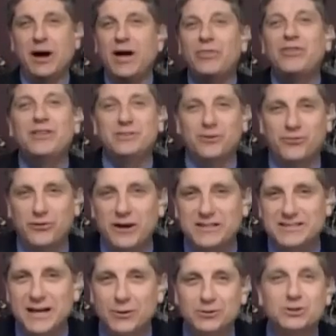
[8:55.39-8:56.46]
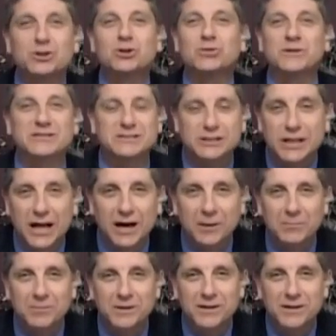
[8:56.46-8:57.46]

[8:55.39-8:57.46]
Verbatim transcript: I think the phrase now is Chrislam.